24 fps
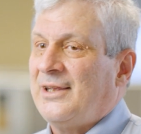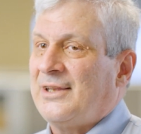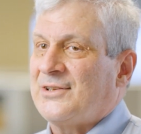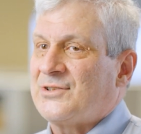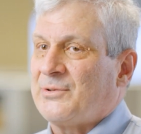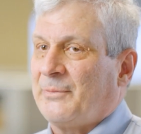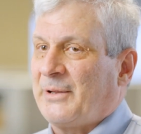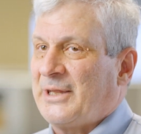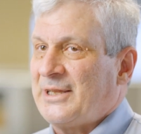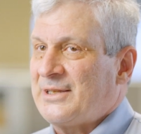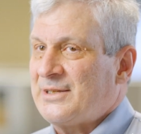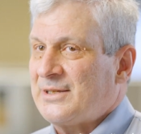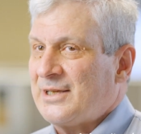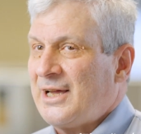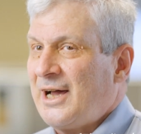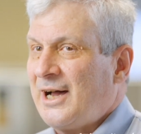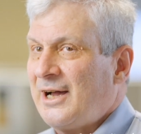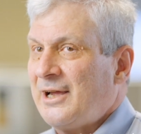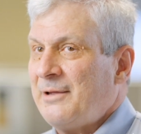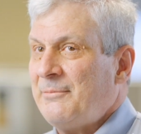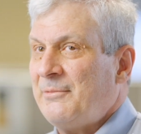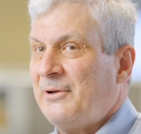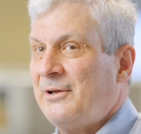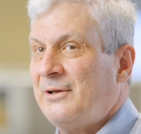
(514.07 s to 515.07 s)
So by the
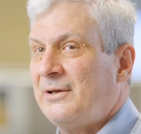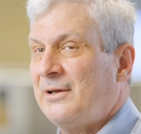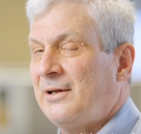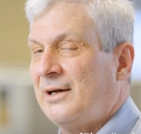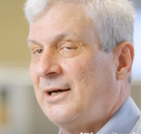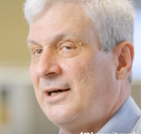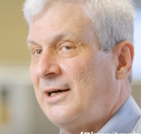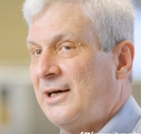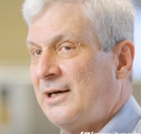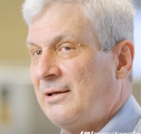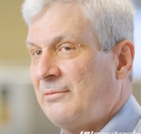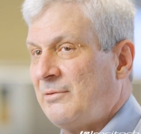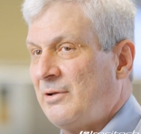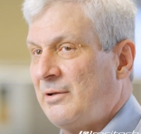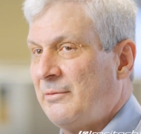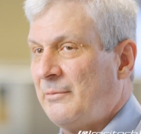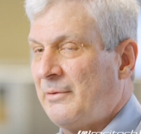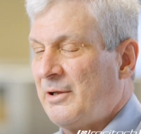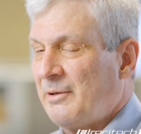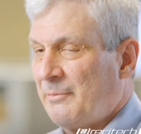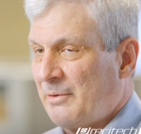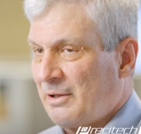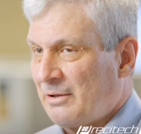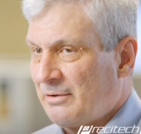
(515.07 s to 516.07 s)
time, I,
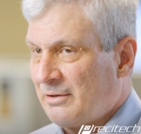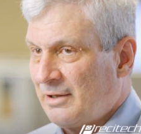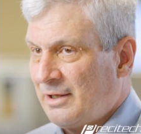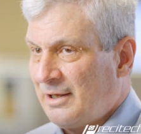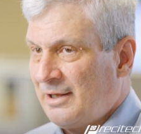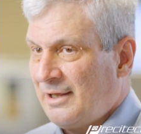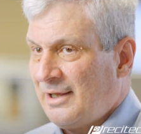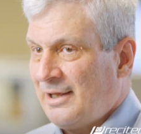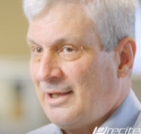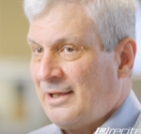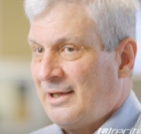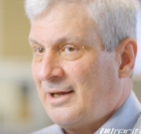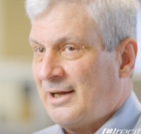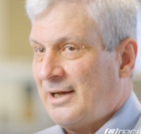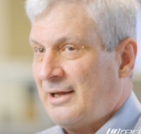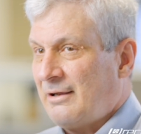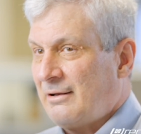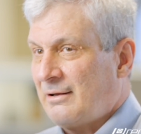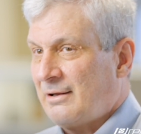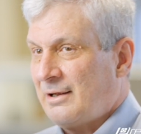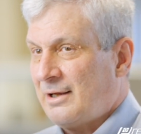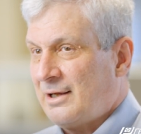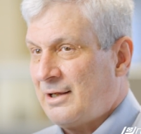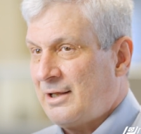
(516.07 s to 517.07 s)
uh,
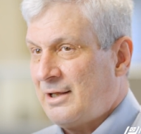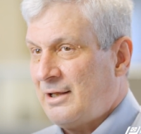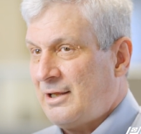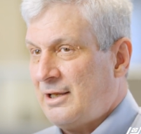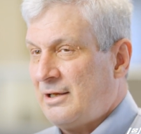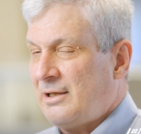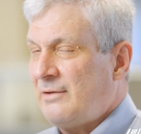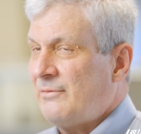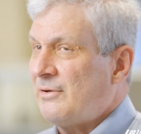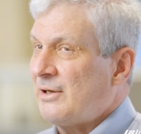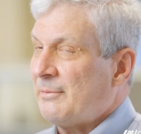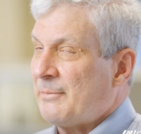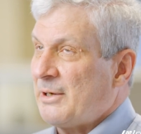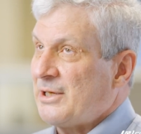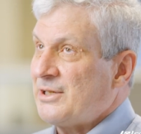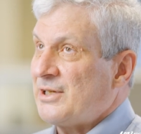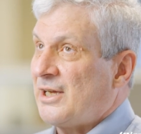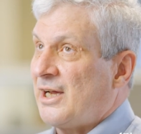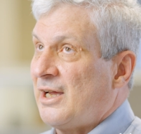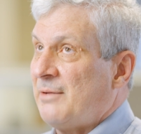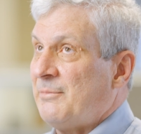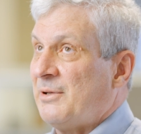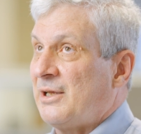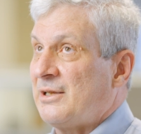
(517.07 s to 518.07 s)
I, and even in my
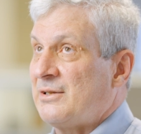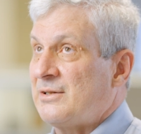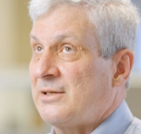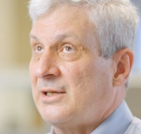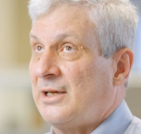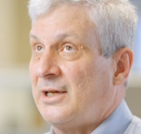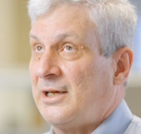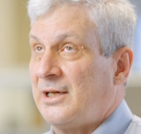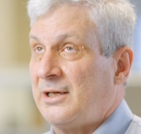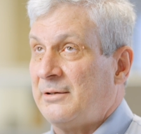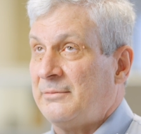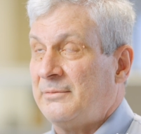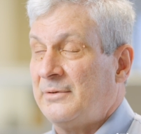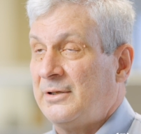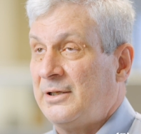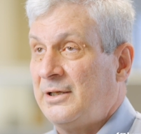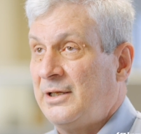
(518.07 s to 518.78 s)
time at uh,